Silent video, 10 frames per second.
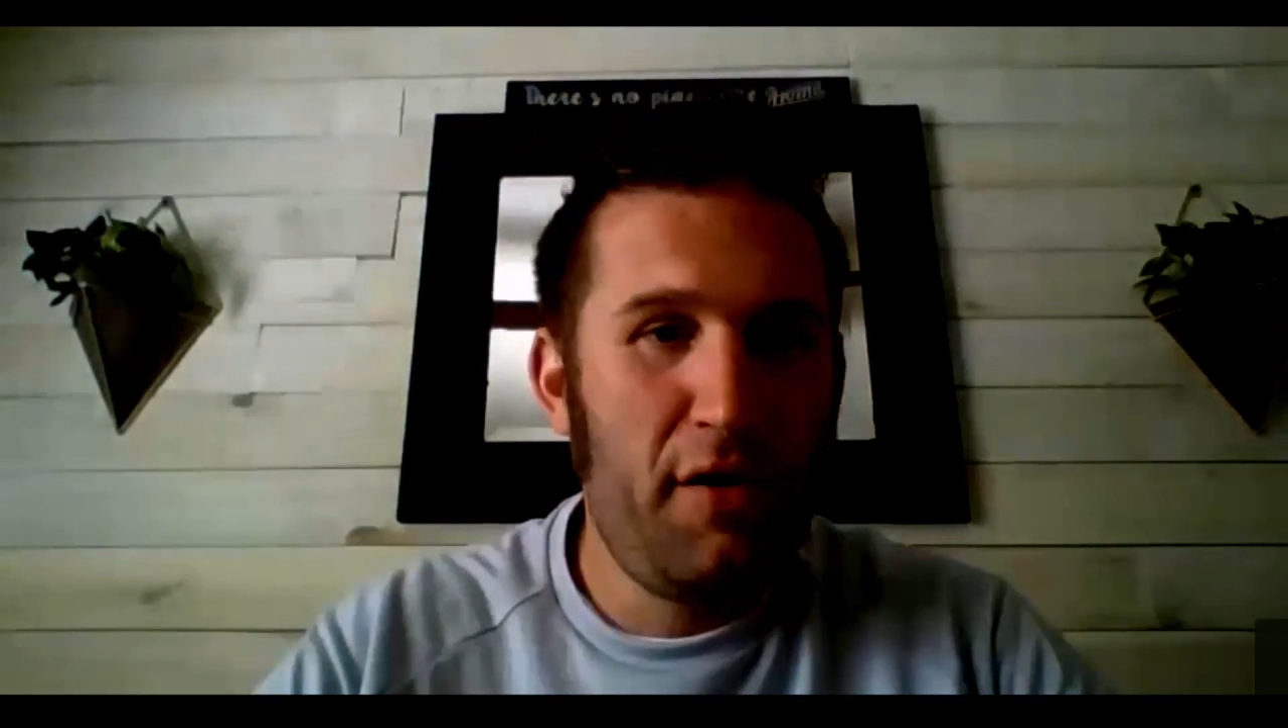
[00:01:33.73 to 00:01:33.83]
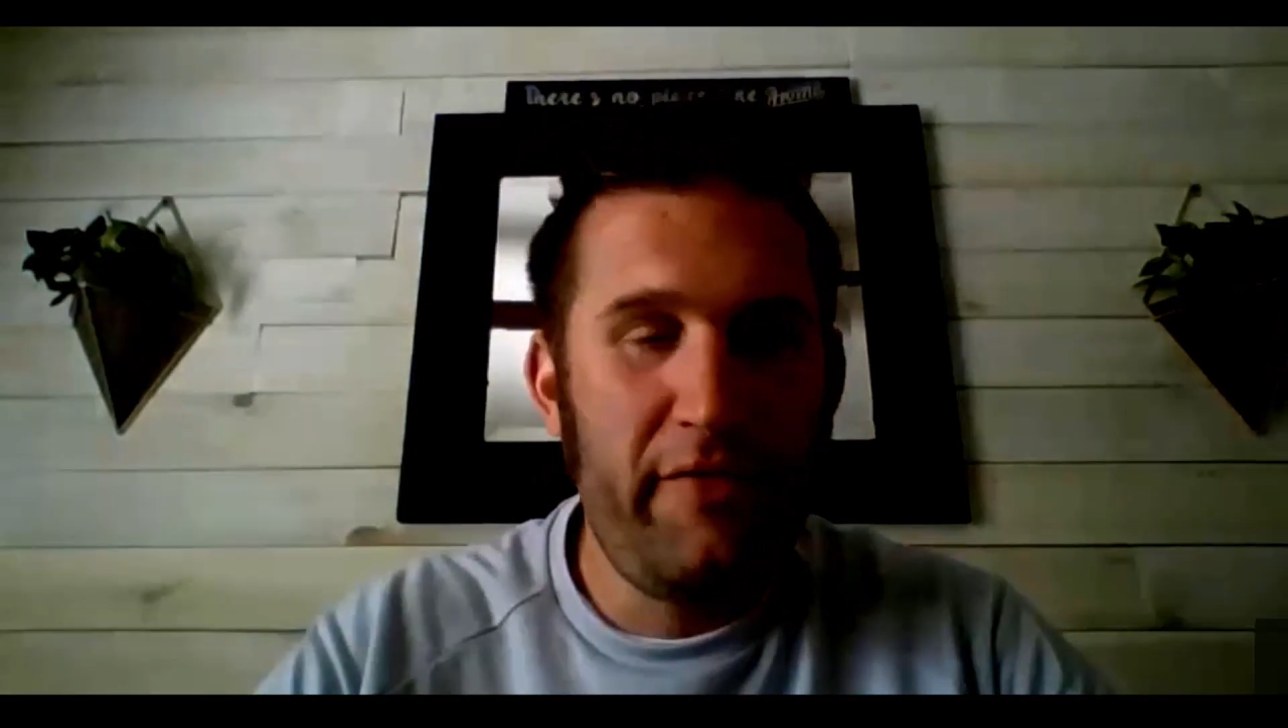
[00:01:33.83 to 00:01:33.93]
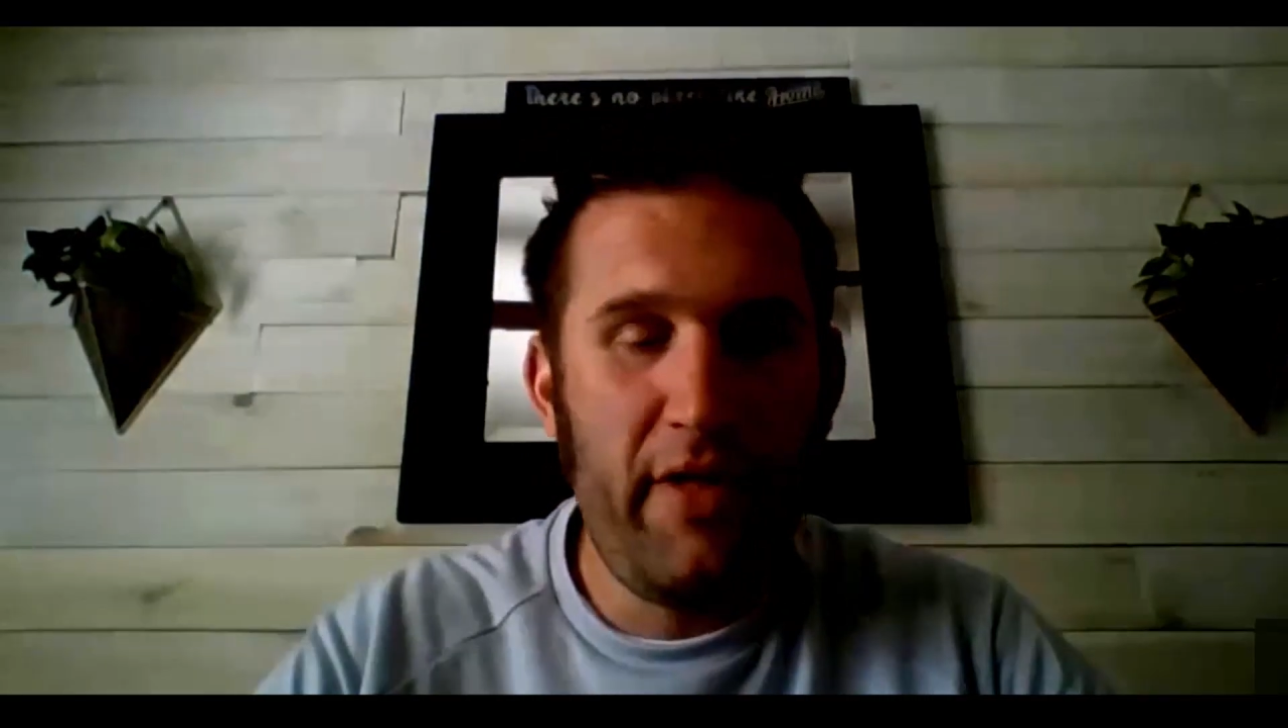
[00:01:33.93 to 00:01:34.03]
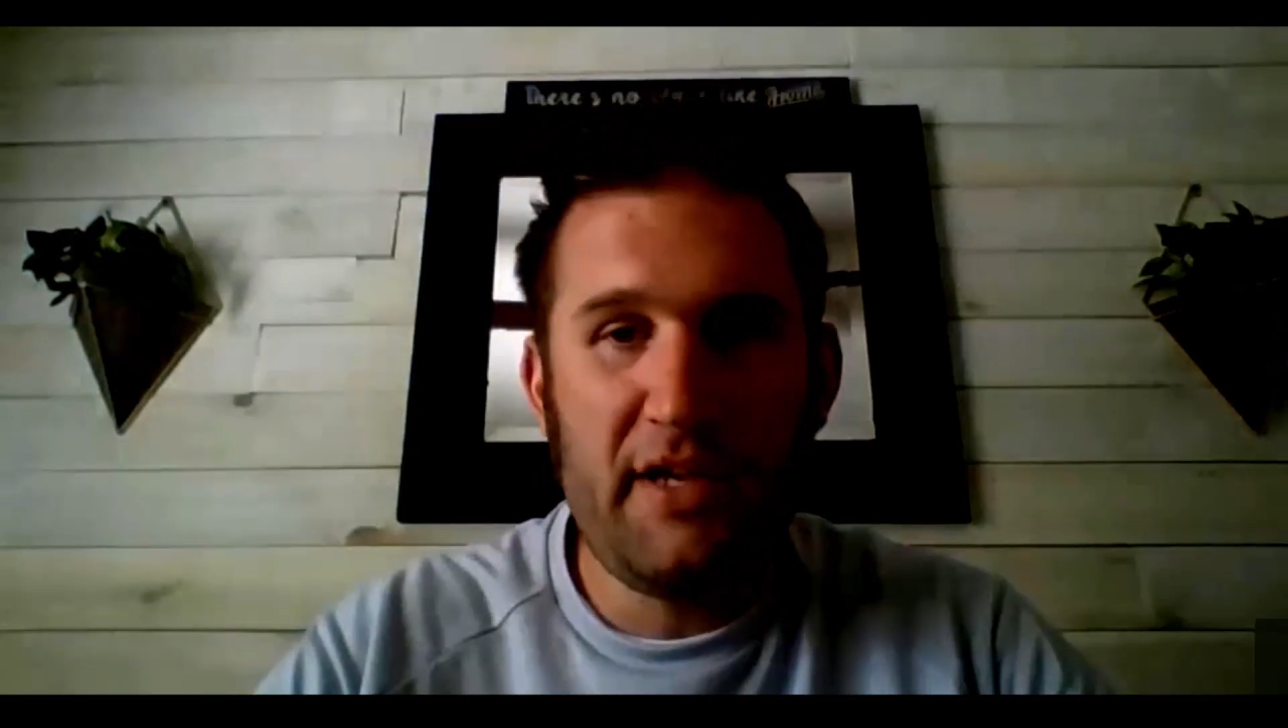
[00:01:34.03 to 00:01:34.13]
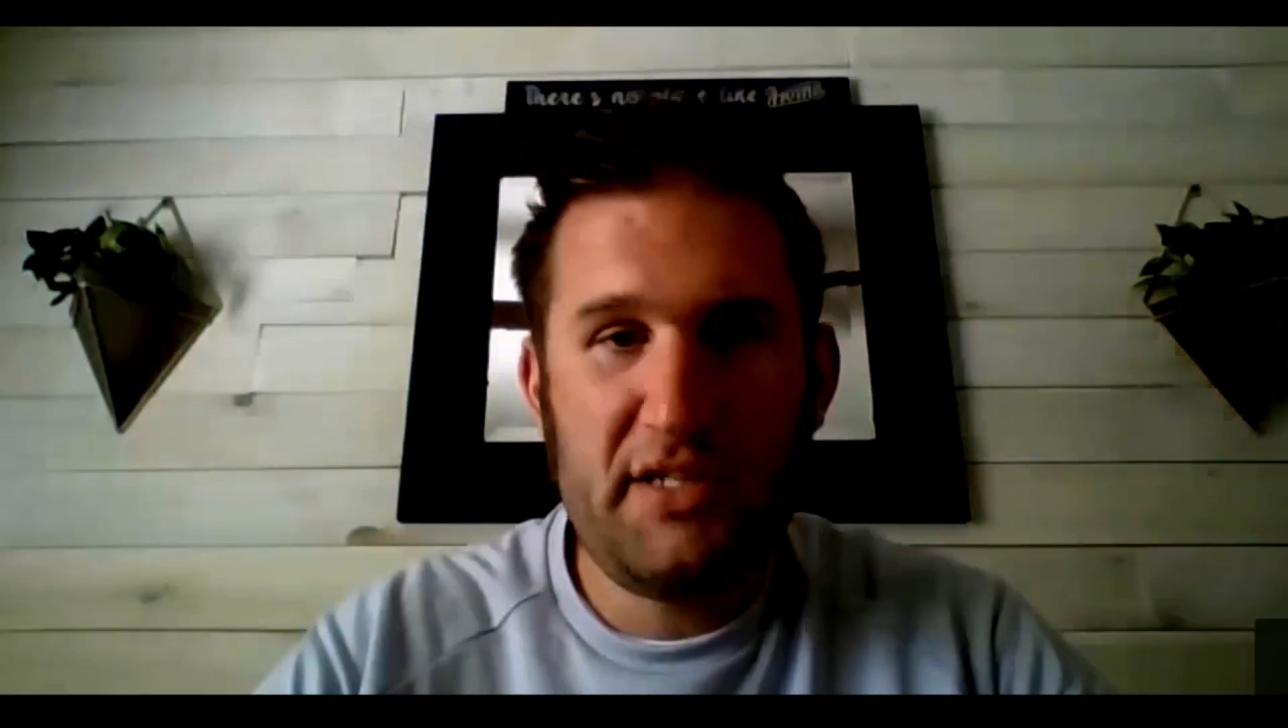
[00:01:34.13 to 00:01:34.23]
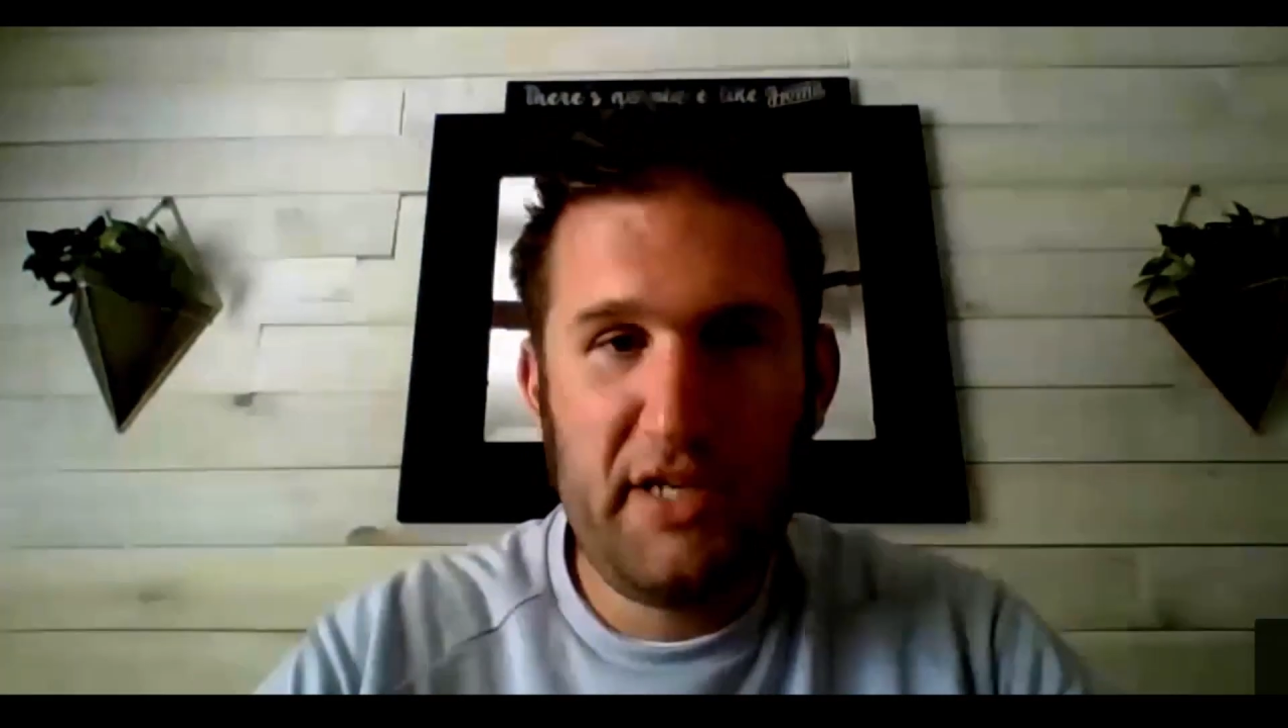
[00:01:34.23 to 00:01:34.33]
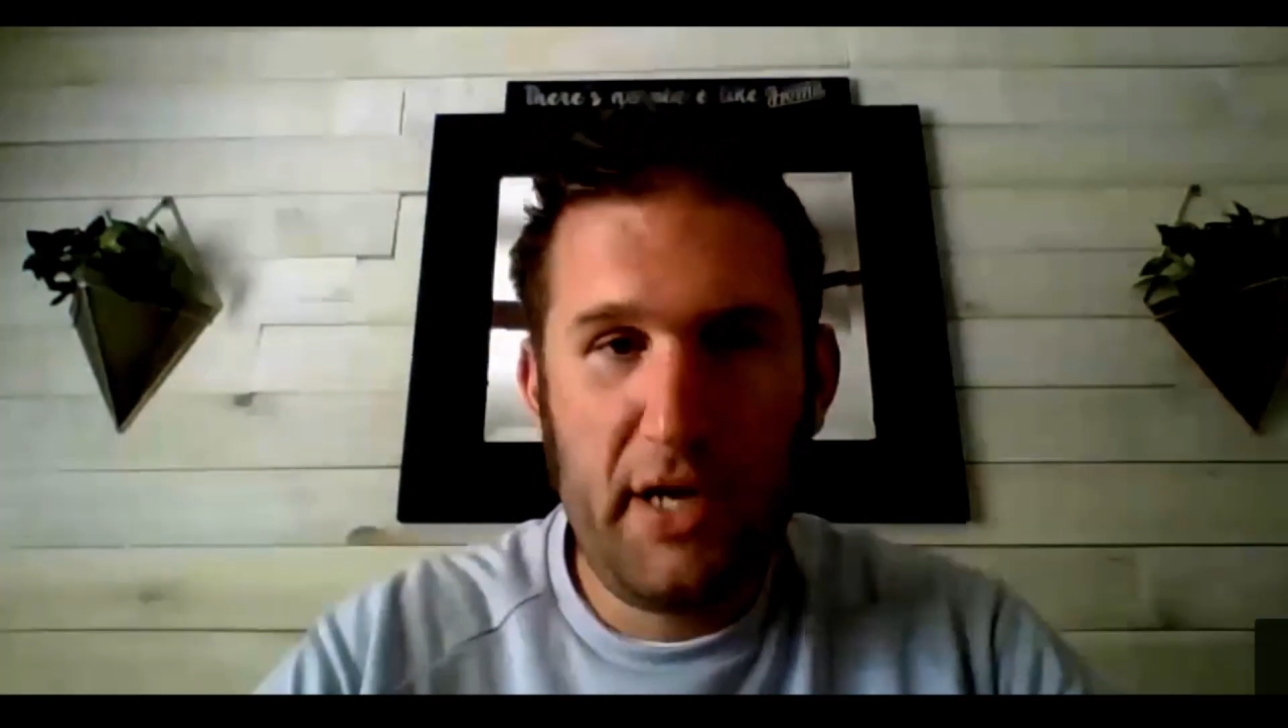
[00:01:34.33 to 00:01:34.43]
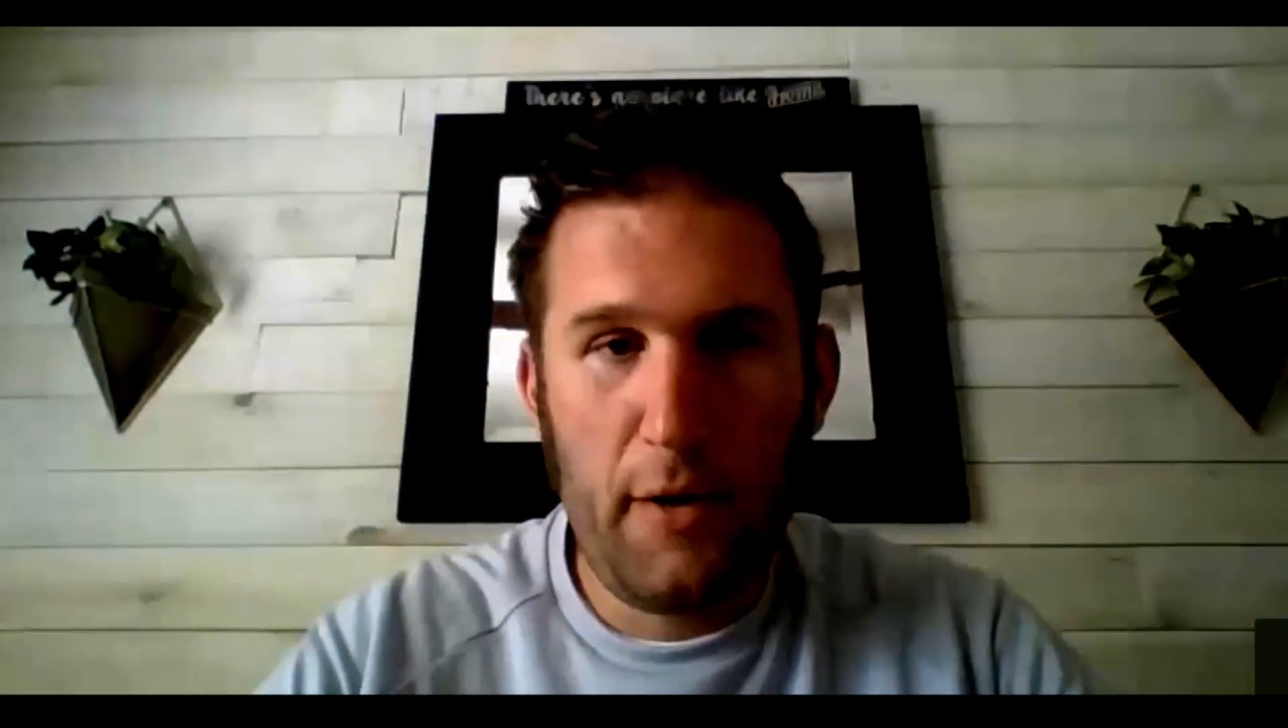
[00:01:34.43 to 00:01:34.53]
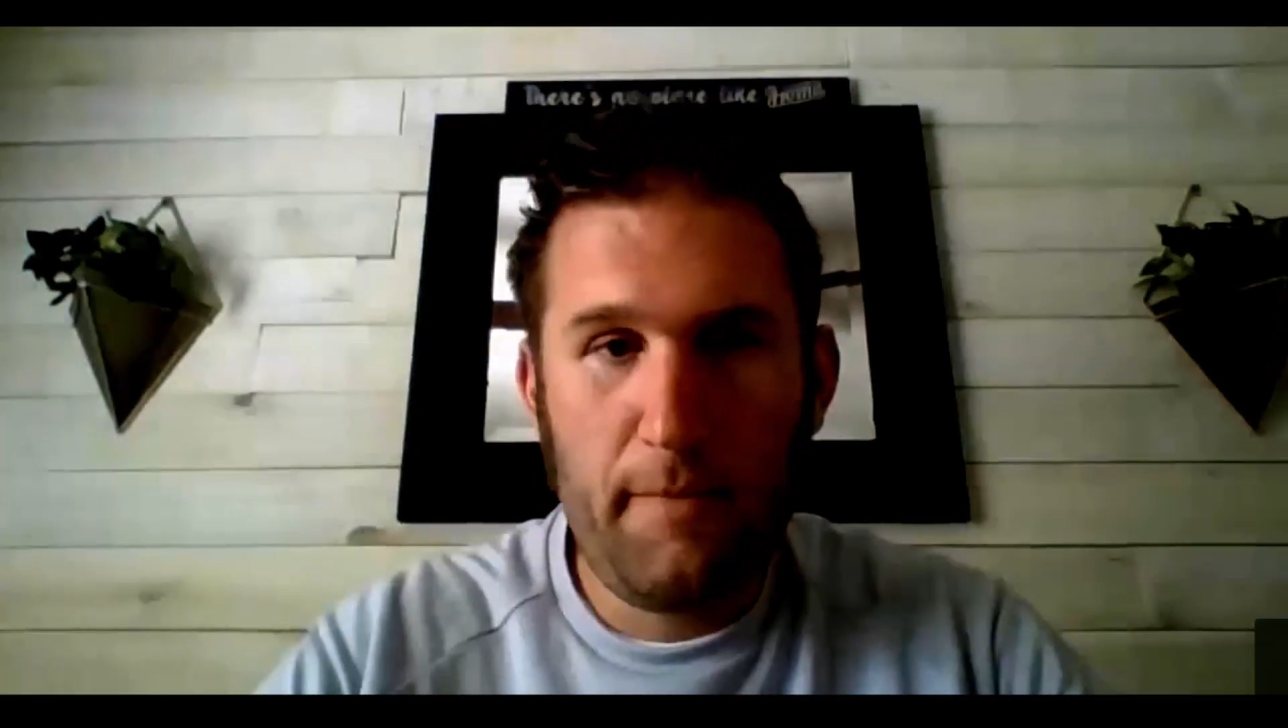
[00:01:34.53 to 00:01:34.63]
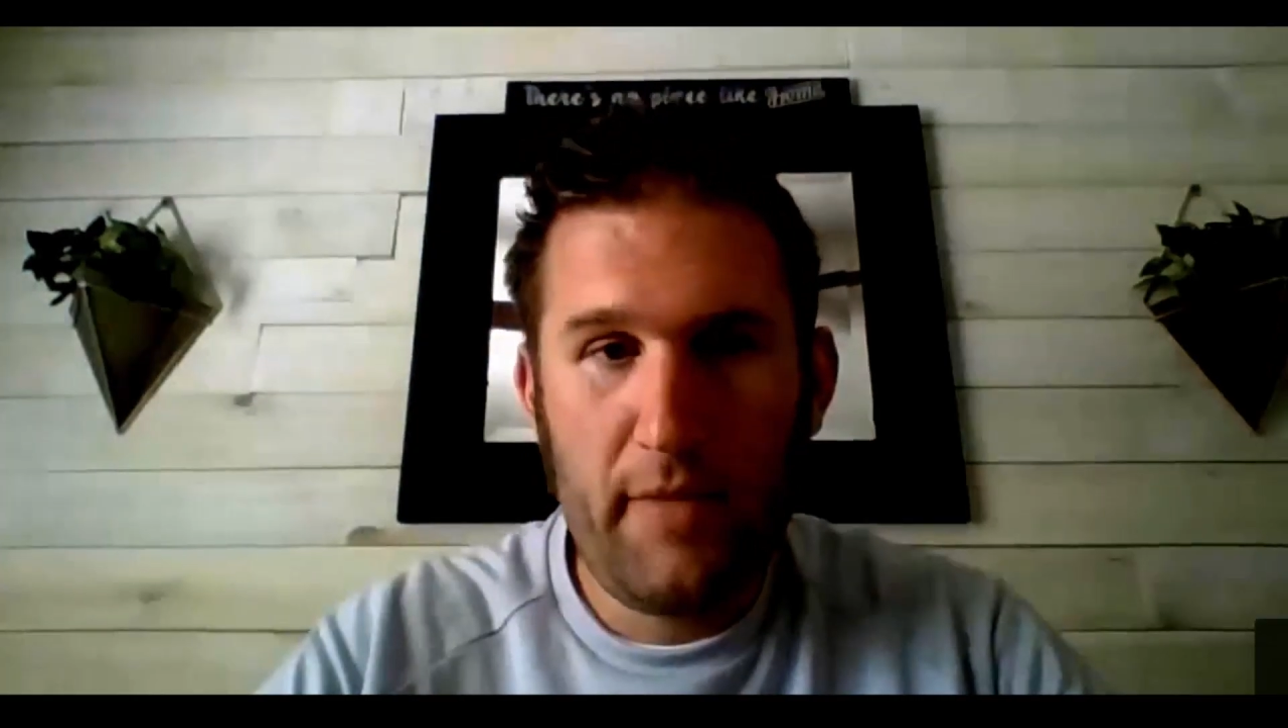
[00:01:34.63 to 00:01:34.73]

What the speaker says: of last year,